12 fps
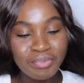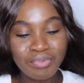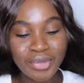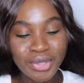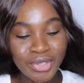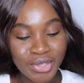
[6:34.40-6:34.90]

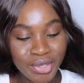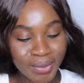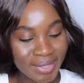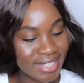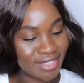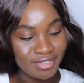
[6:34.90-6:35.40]

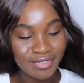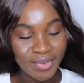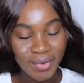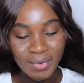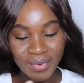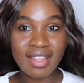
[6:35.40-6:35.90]

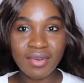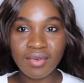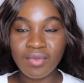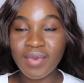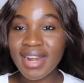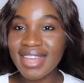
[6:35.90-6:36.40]
beautiful.
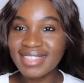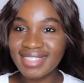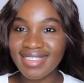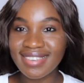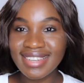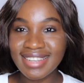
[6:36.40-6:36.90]
When I
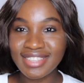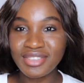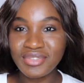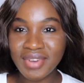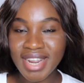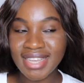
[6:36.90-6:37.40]
saw this
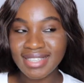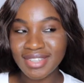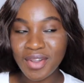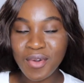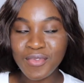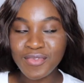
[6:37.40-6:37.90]
dress
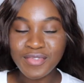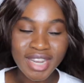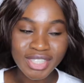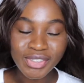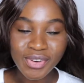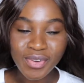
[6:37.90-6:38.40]
on
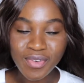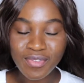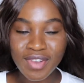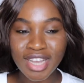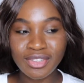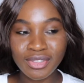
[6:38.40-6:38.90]
Fashion
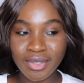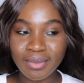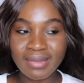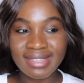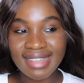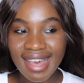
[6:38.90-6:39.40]
Nova
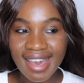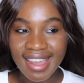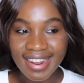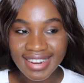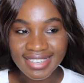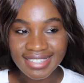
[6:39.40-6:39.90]
shop
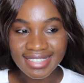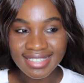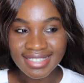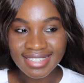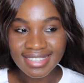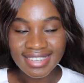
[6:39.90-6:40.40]
site,
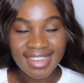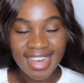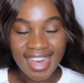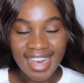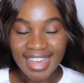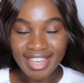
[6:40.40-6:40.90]

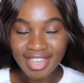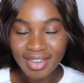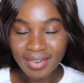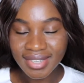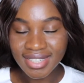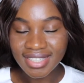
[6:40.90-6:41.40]
I
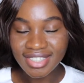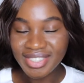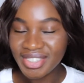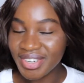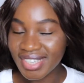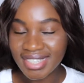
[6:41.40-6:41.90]
couldn't
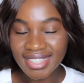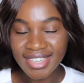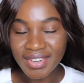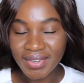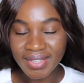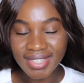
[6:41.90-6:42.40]
just
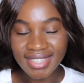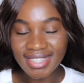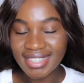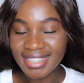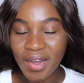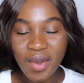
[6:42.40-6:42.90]

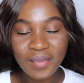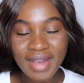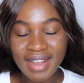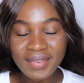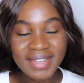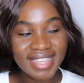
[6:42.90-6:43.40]
stop.
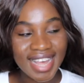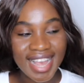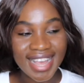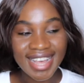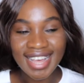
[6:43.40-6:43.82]
I was like,